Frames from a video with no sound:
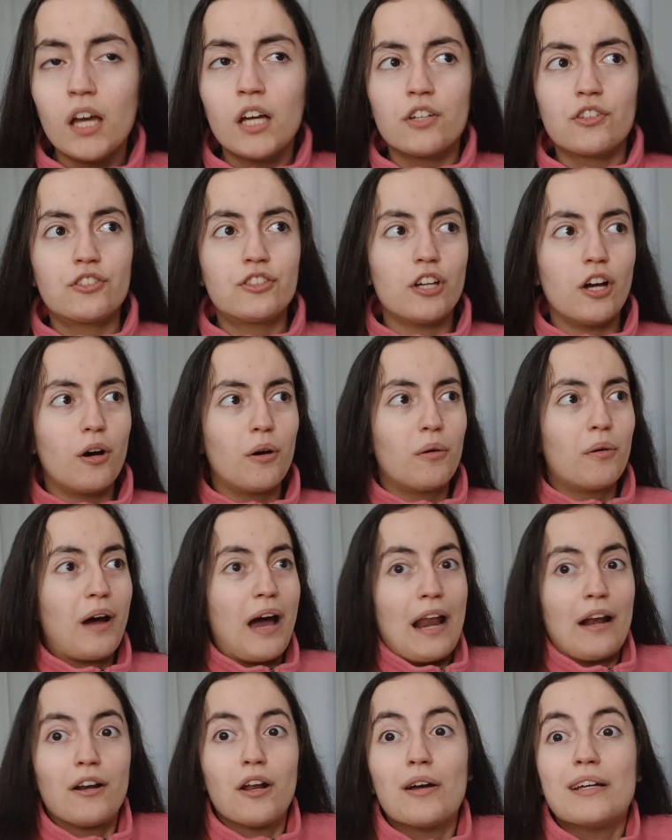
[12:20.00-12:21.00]
So,
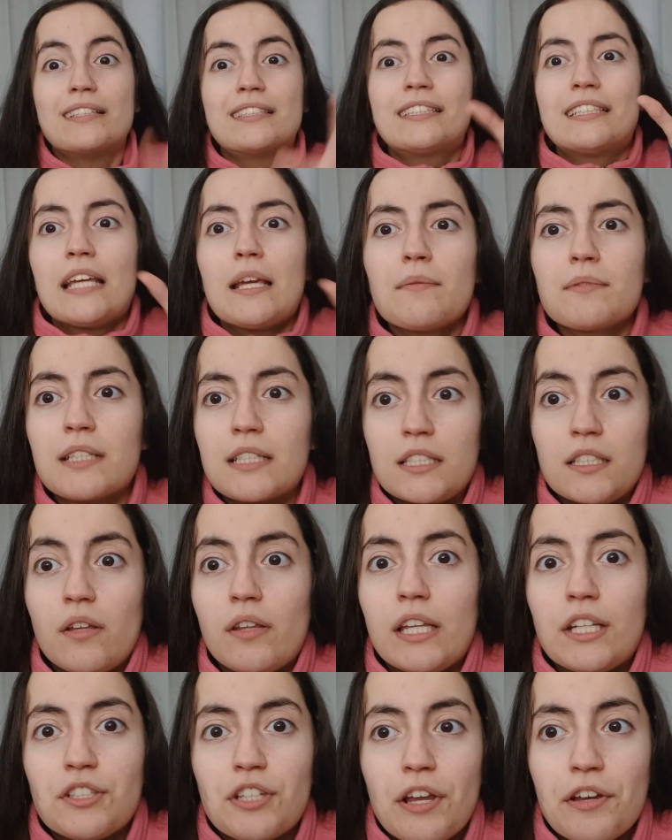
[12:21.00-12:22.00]
I don't know. It seems as though
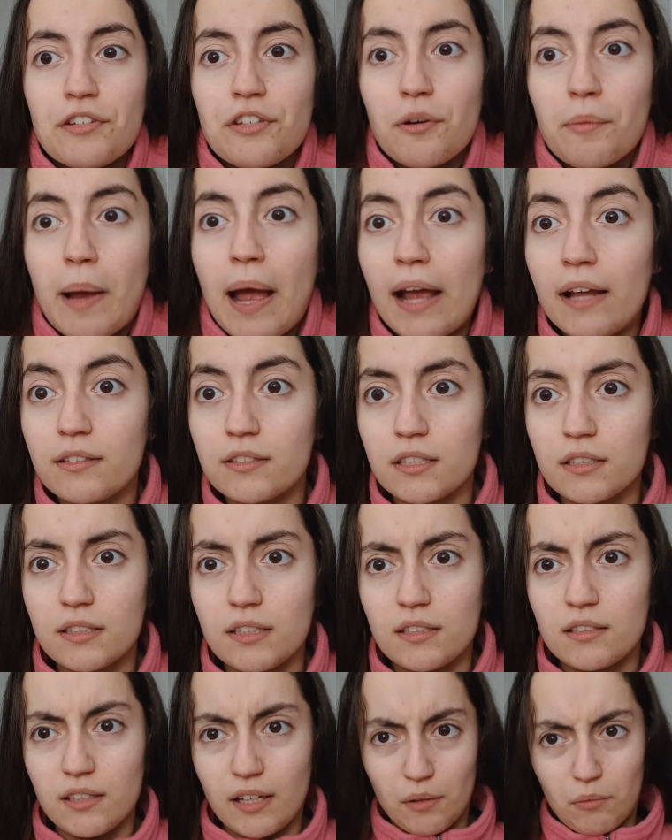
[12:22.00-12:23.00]
they changed their minds because
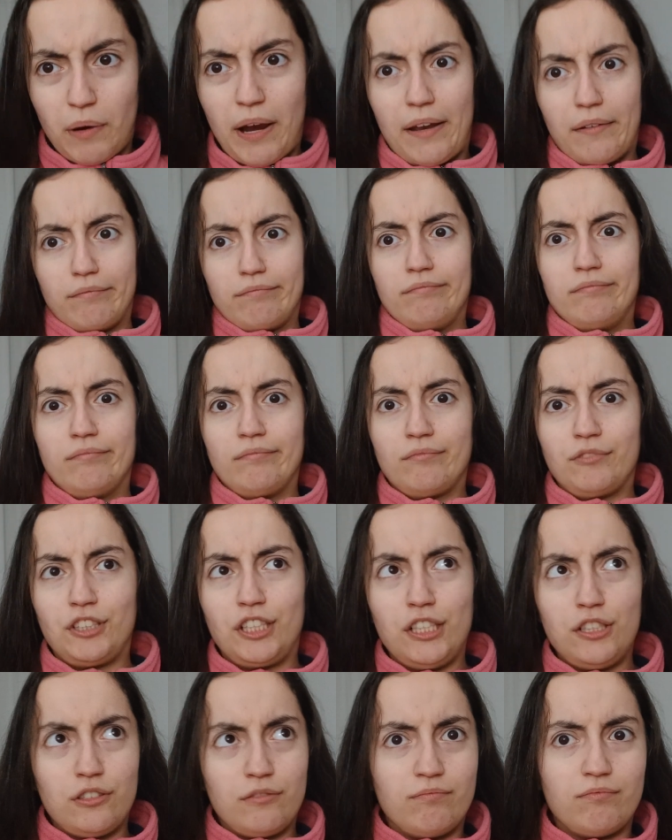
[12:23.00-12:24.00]
it's like, wait,
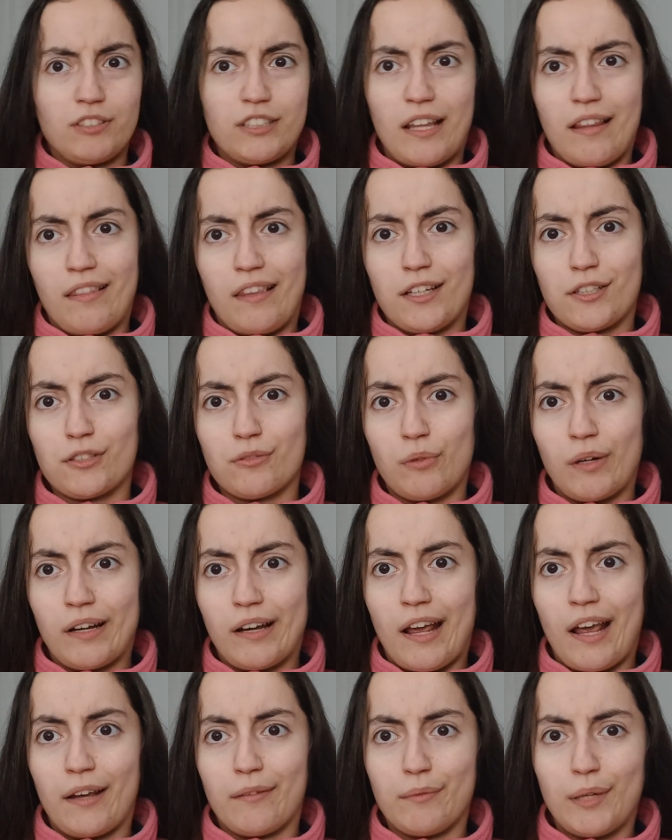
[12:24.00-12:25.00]
she said this one
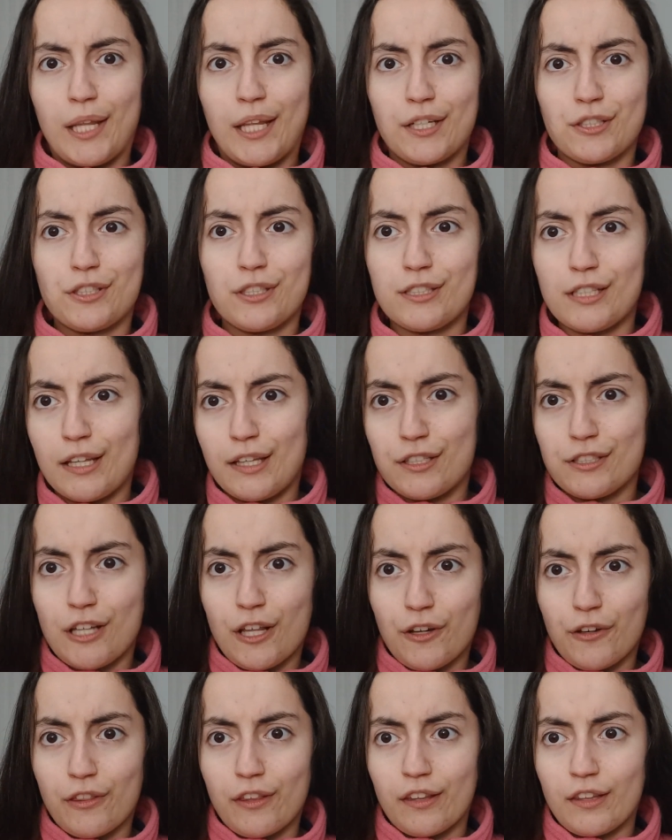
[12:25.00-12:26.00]
day, and then she said this
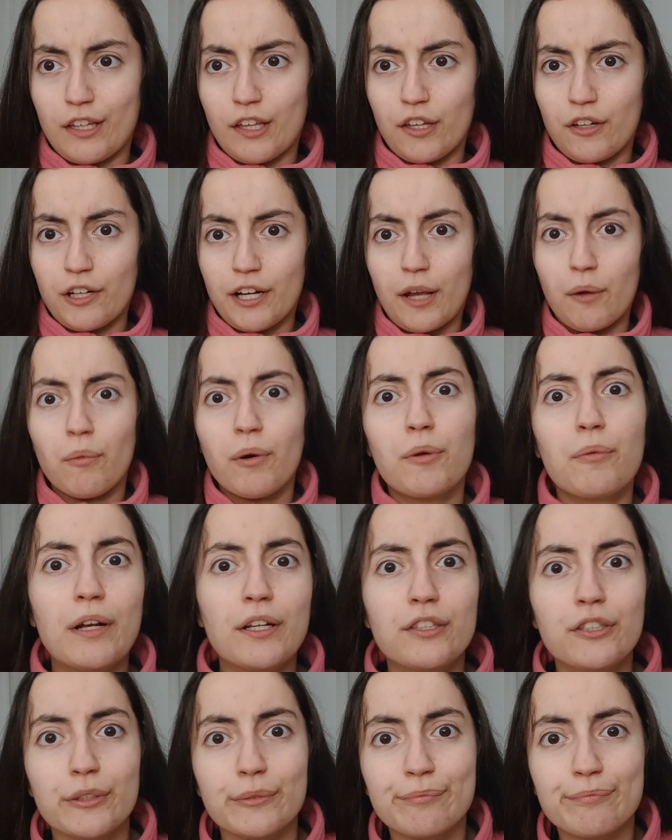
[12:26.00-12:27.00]
other thing the other day. What do I
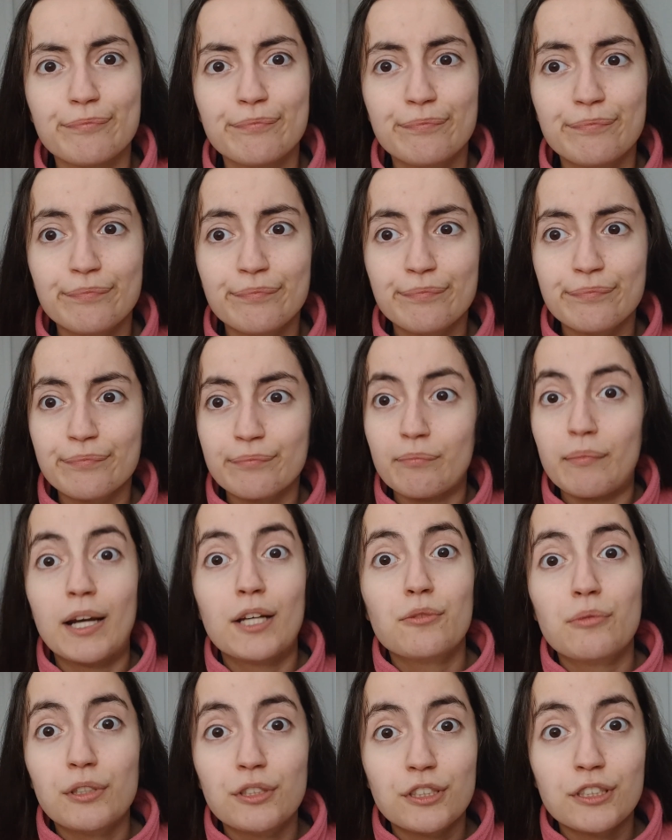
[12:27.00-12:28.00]
do? Might
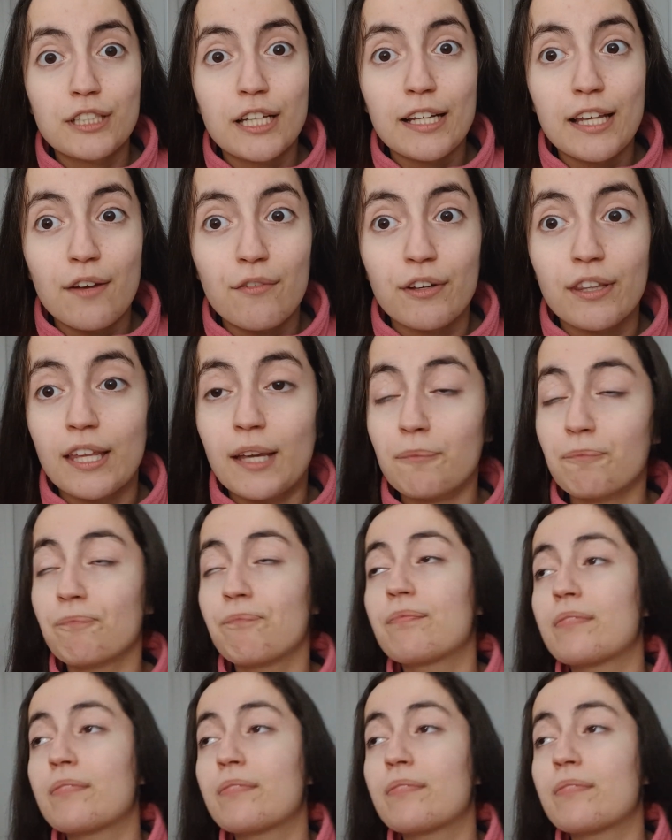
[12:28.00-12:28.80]
as well just study everything.